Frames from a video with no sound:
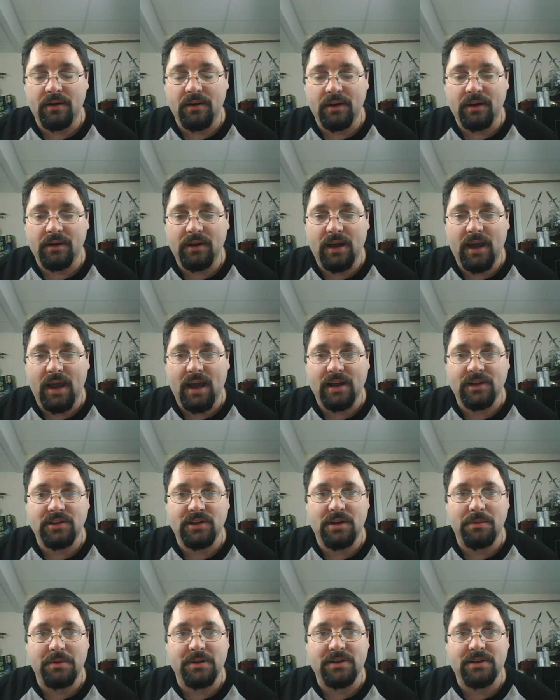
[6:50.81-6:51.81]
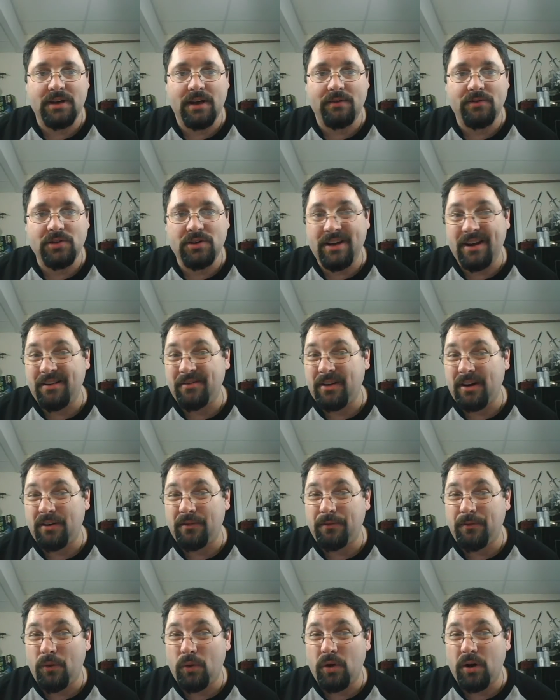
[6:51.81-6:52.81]
Chaos Demon save. So now you've got a
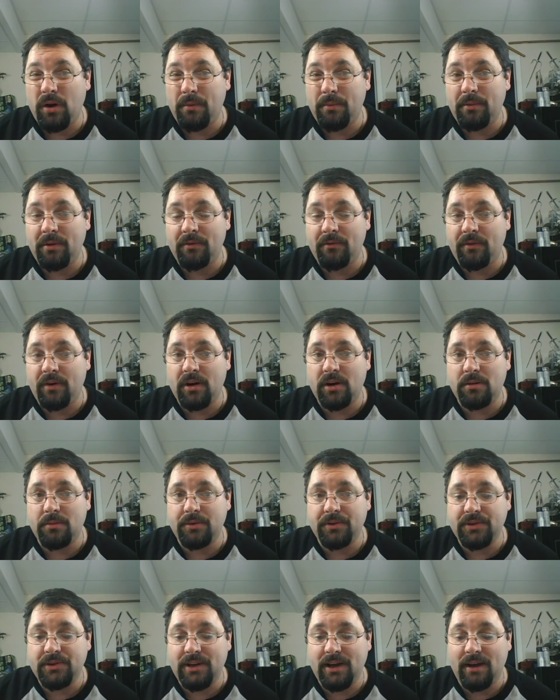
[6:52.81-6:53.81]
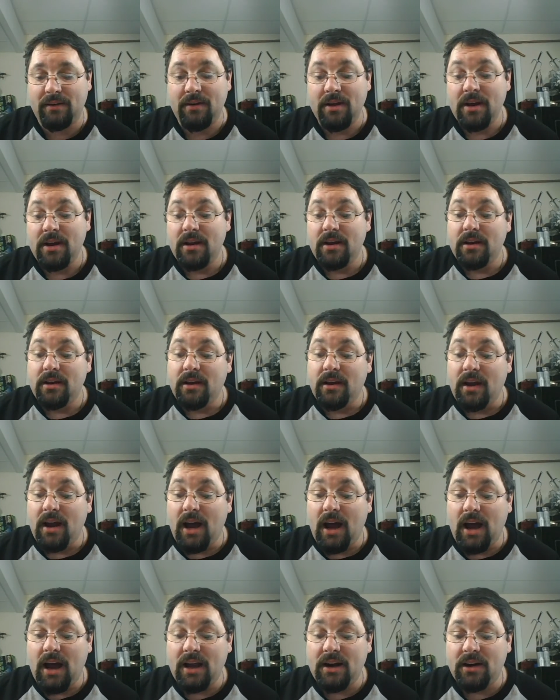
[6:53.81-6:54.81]
4-up invulnerable save
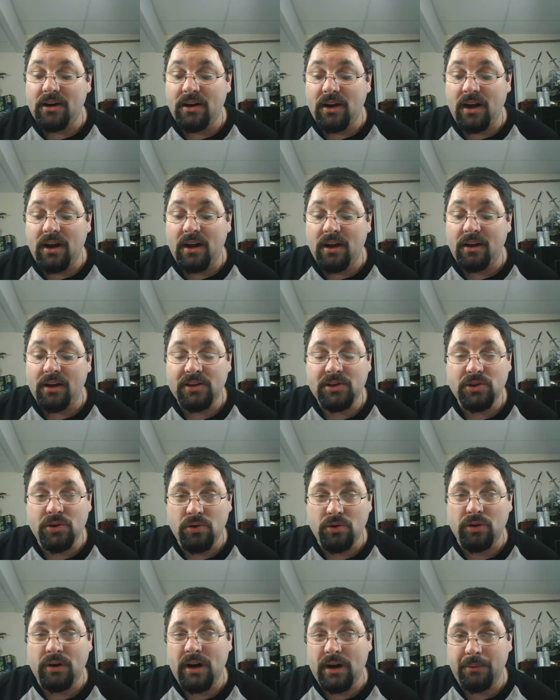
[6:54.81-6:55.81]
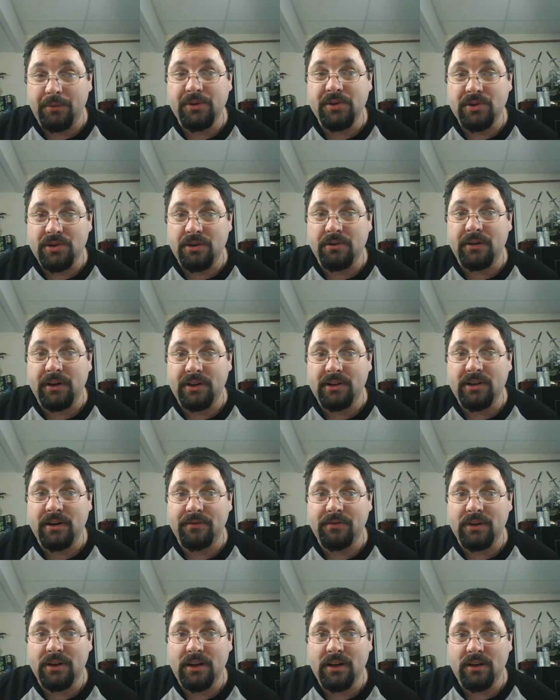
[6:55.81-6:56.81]
on Soul Grinder, which is already
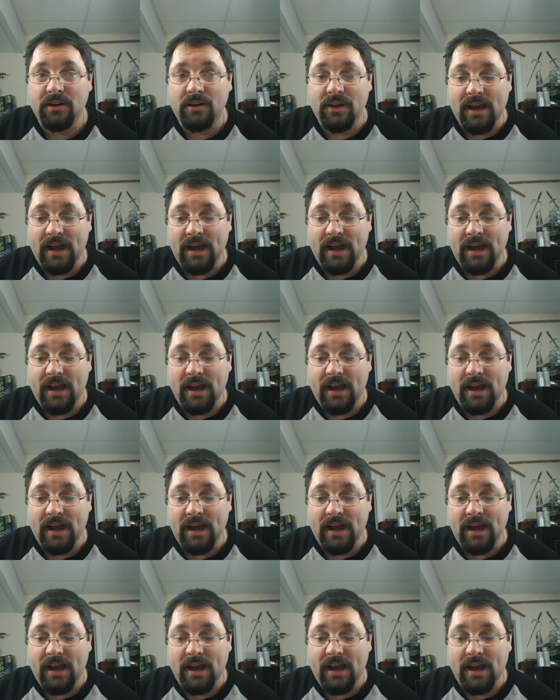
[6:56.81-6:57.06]
tough to kill.